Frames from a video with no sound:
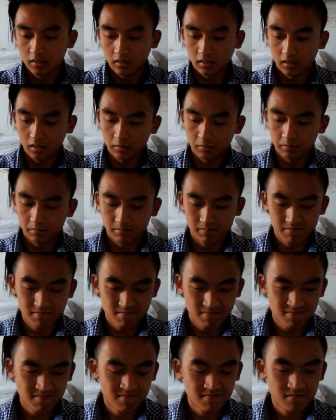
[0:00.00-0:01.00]
Um,
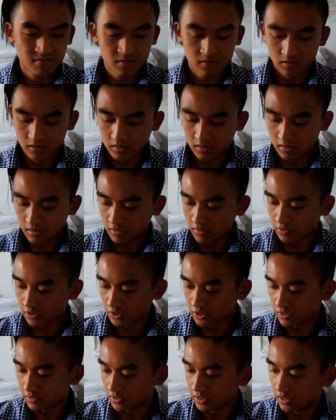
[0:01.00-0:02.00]

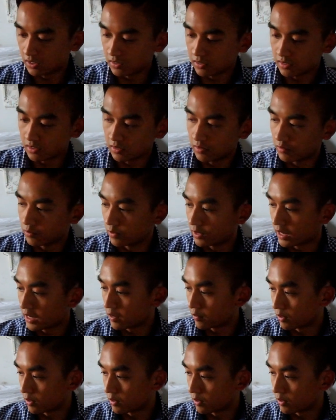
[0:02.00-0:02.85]
first of all, when I